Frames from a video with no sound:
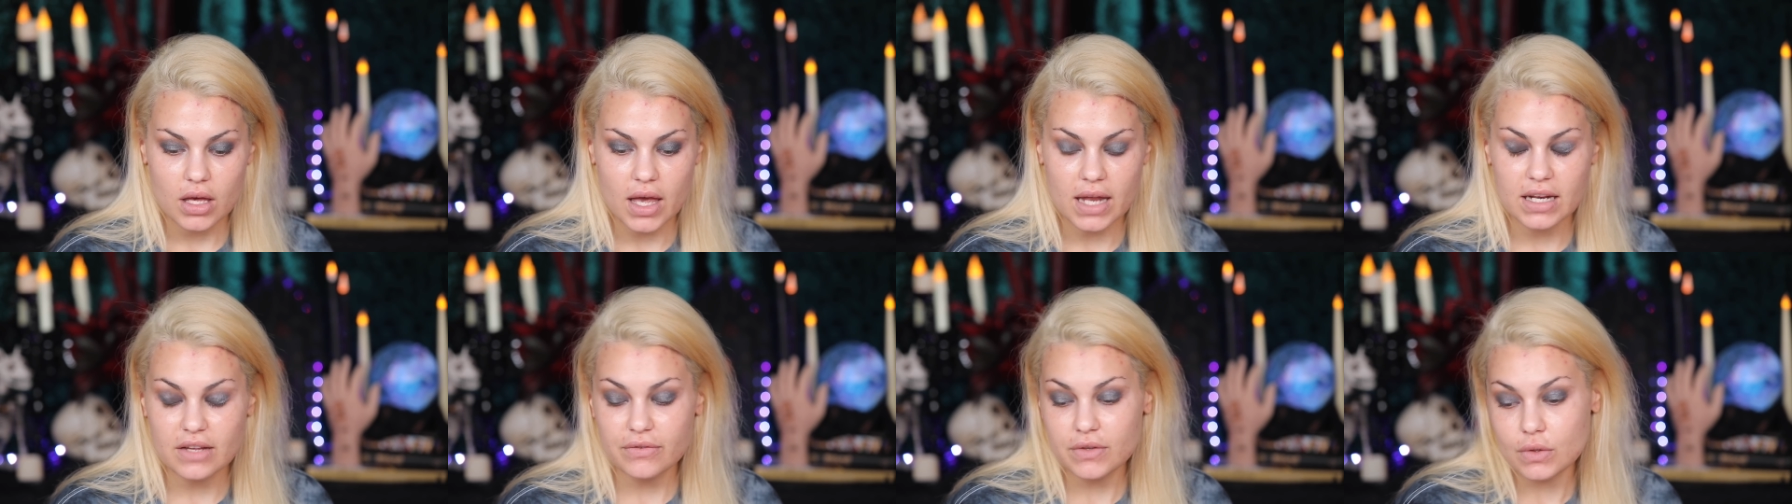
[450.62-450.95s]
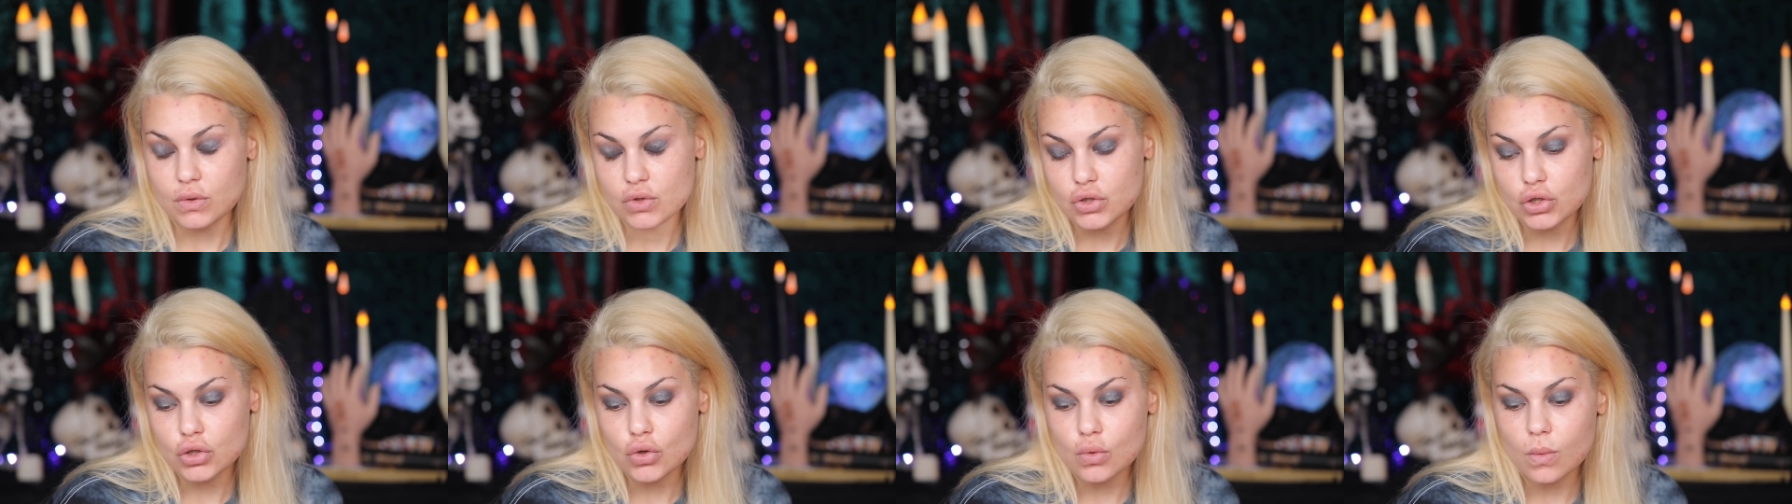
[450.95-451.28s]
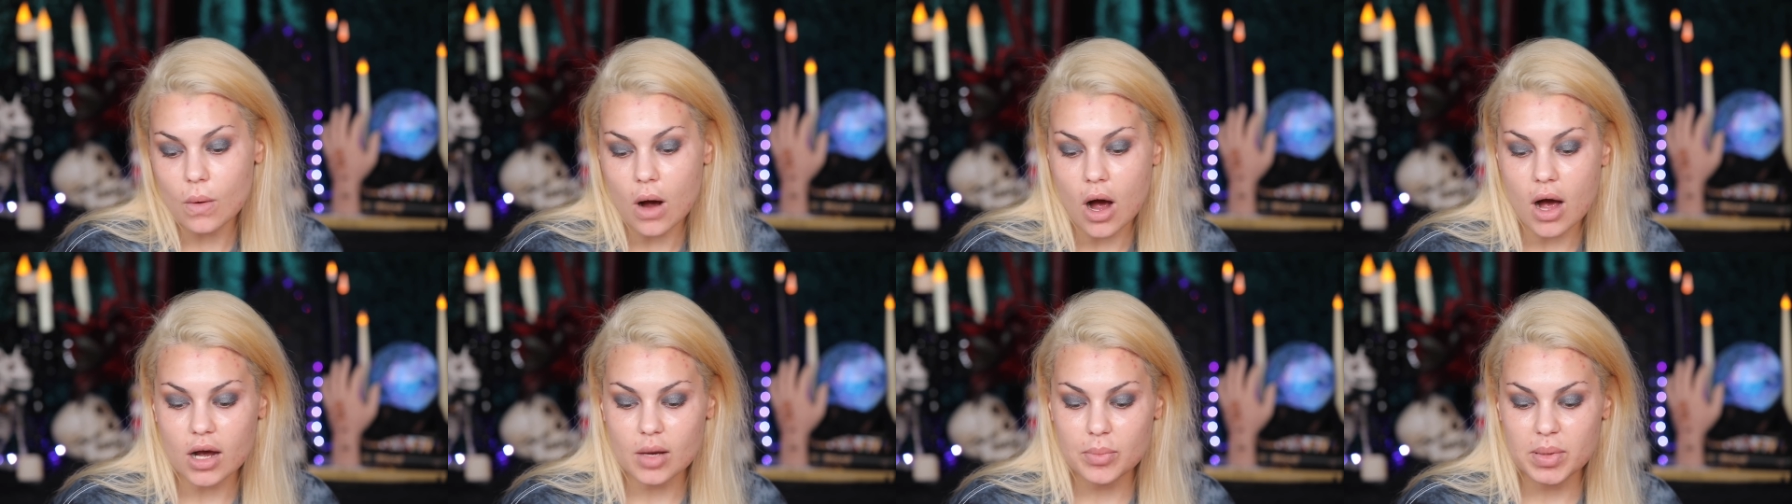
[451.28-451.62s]
and if you do
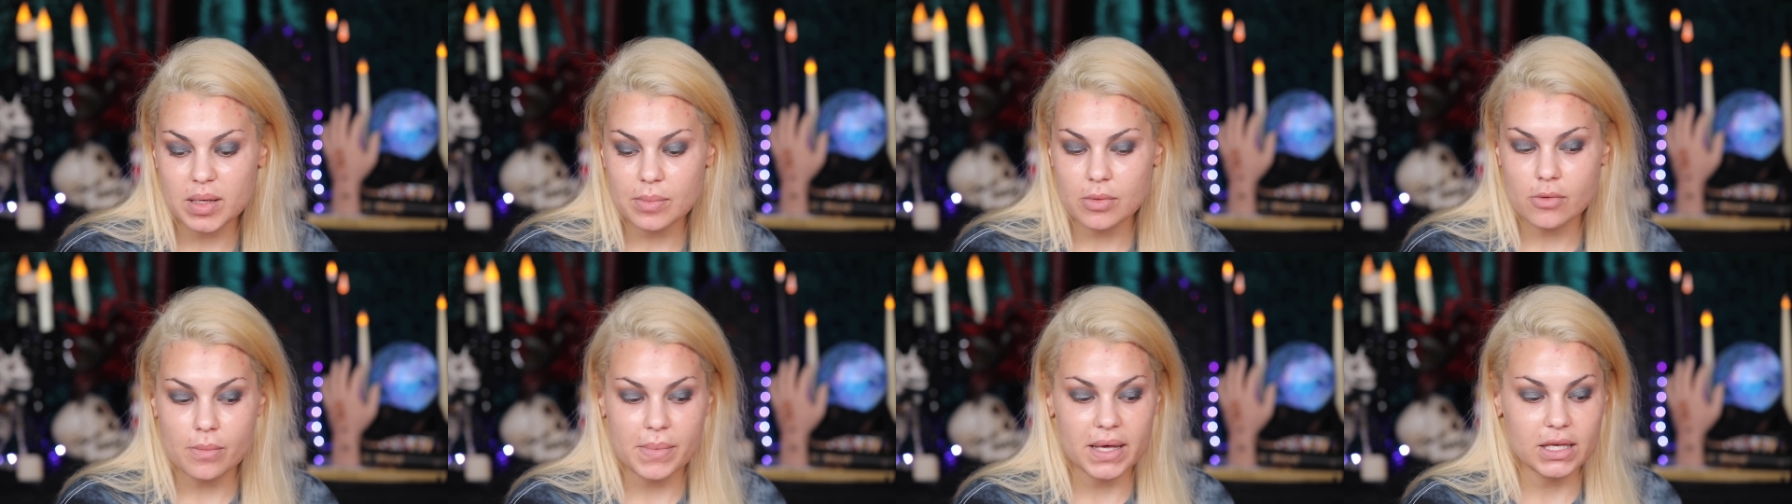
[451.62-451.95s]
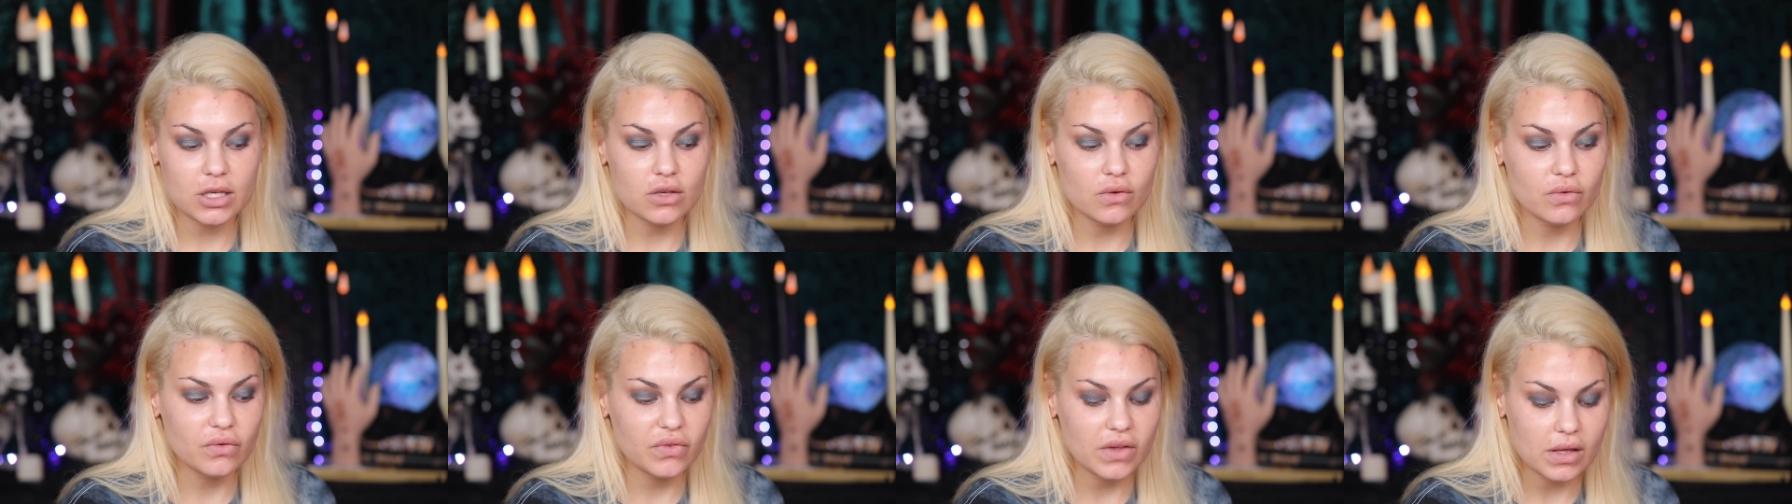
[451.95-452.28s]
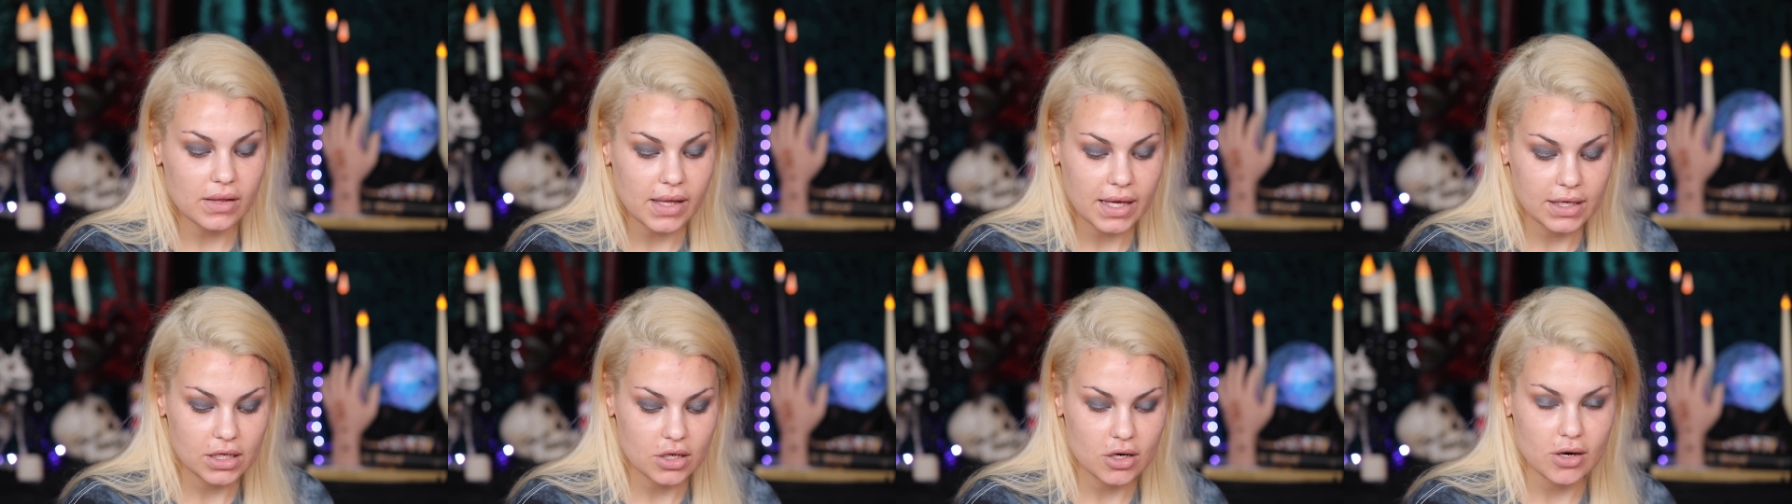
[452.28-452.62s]
walk, people make you feel like